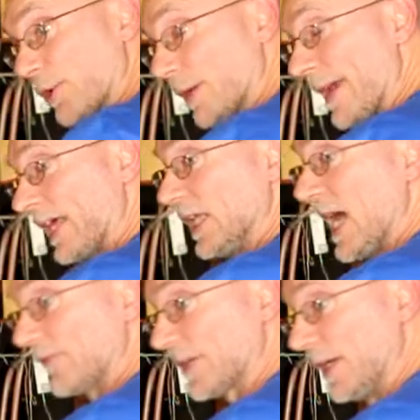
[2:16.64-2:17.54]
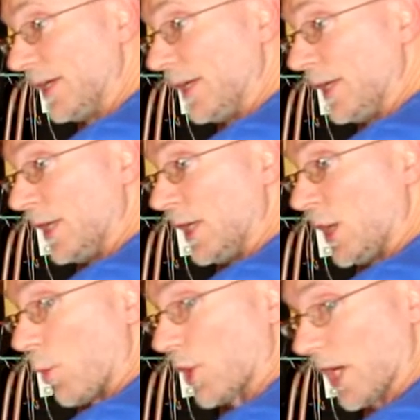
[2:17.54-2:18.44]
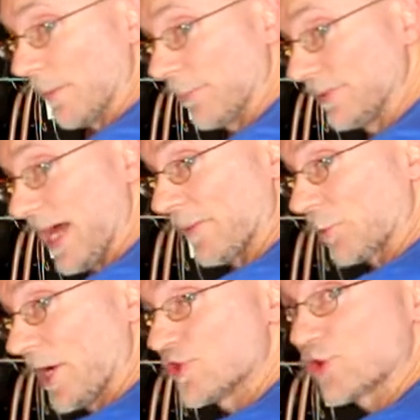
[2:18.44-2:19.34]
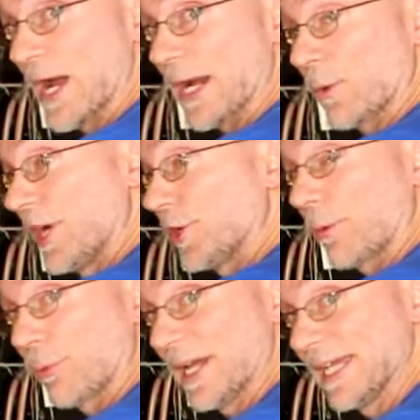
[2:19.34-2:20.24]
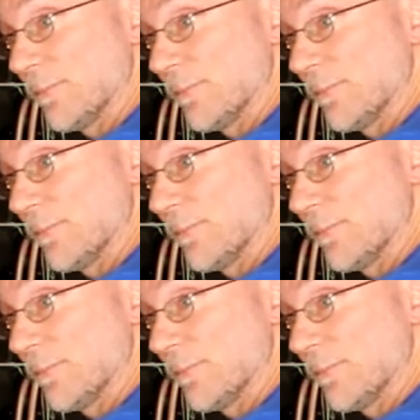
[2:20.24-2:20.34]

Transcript: going to make a left. We're coming up down the racetrack, we're hitting our braking